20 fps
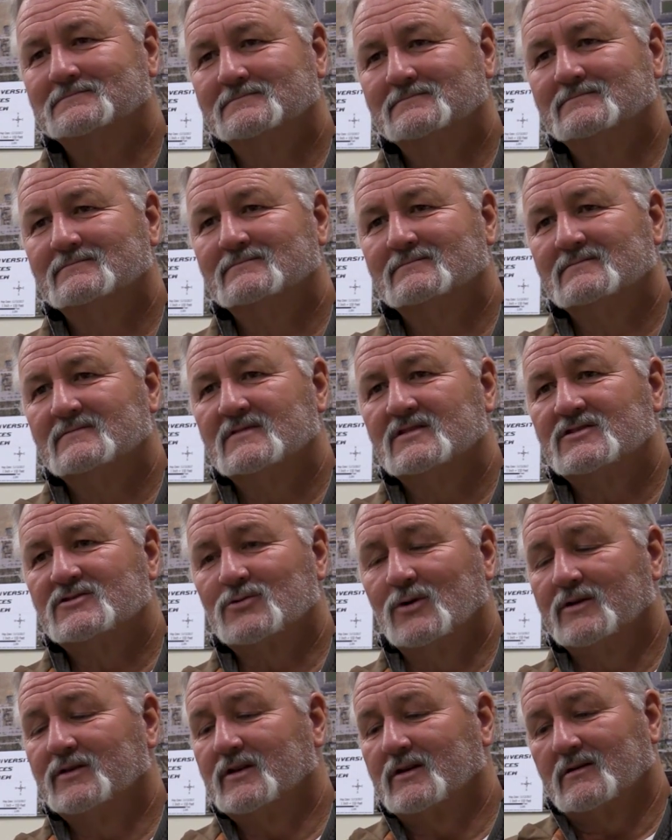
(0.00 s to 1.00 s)
Okay.
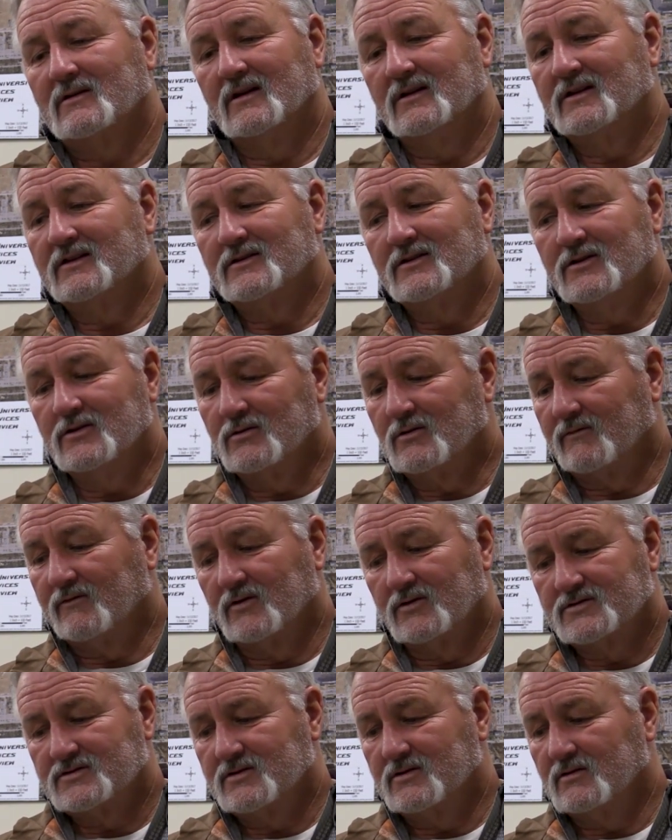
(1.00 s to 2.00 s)
So I think the
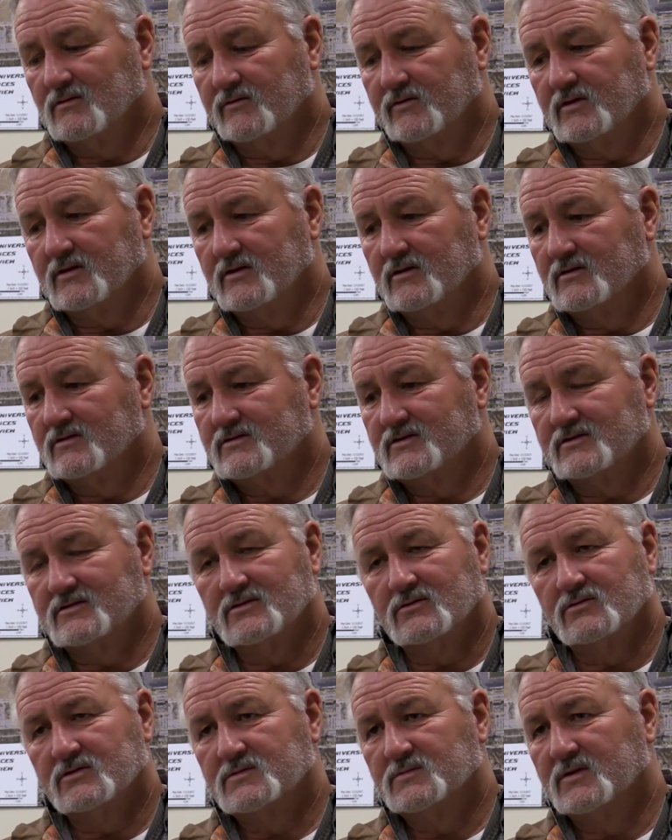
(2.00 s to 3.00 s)
university over the years has
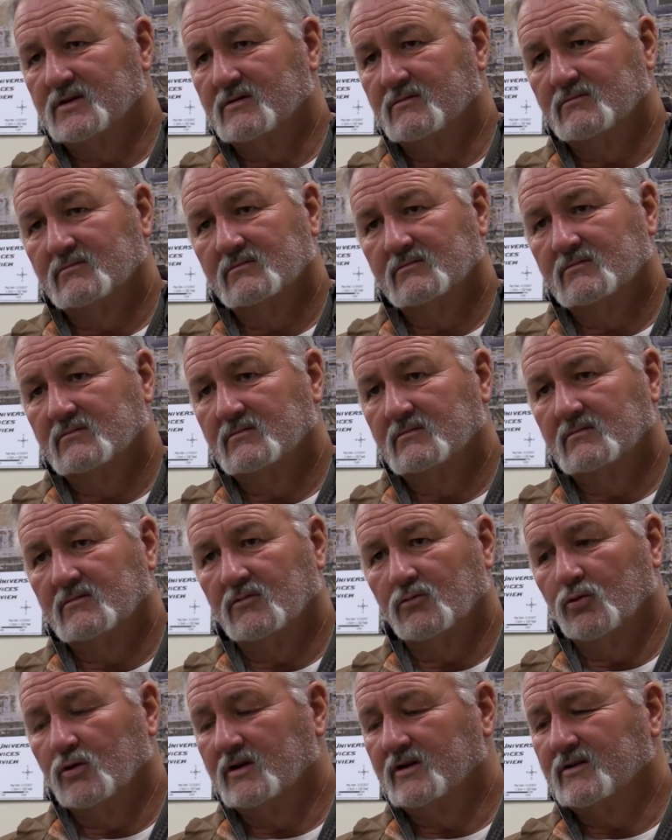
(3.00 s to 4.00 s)
always been
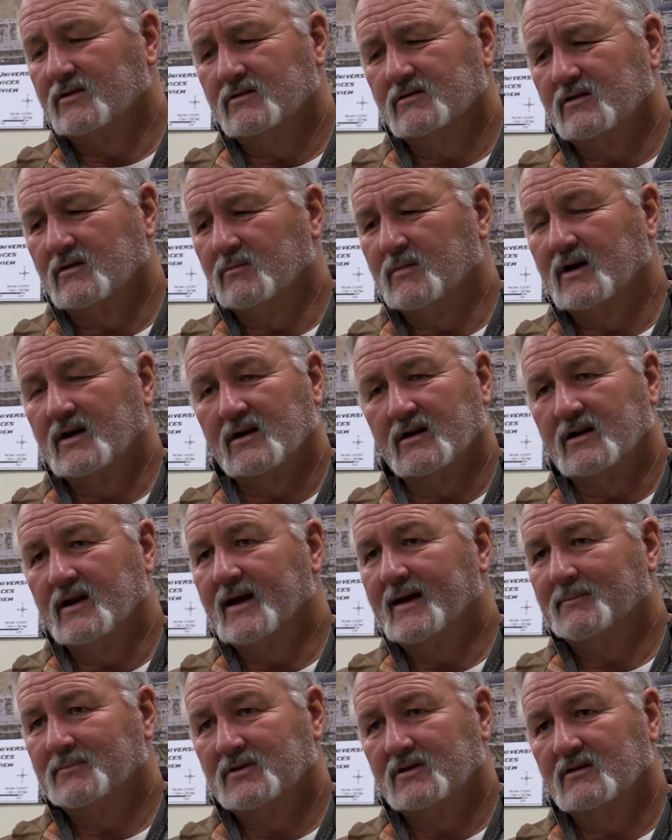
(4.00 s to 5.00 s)
really good about
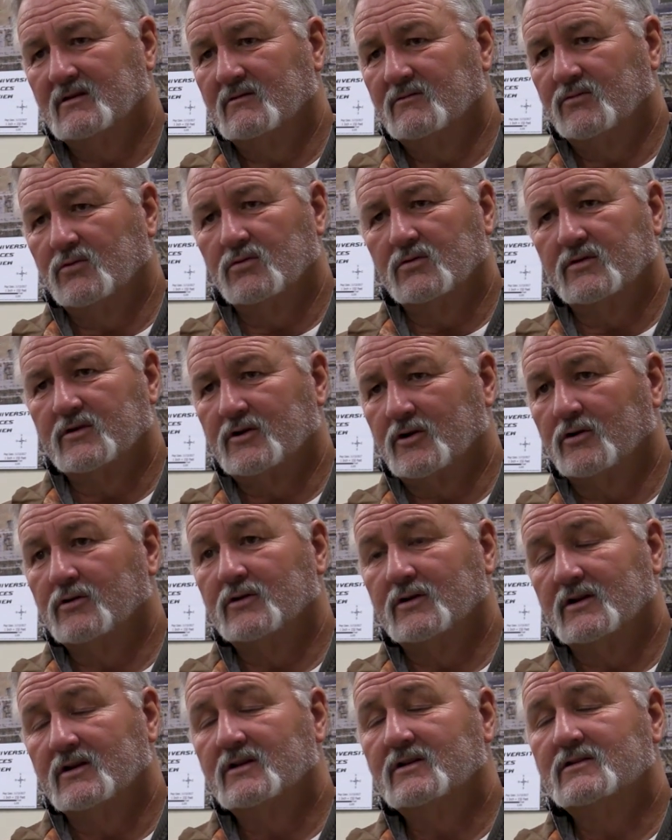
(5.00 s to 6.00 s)
adapting for the
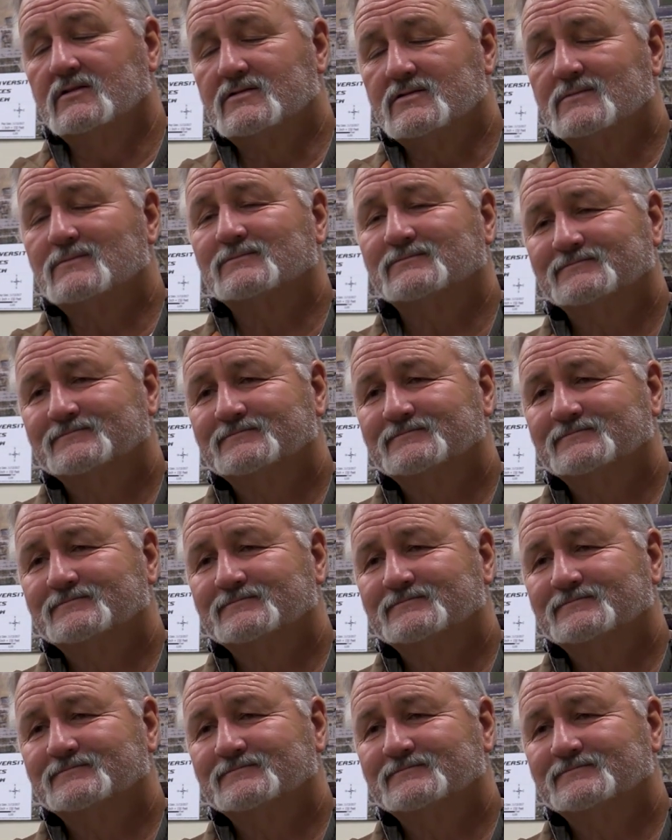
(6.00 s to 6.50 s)
current needs.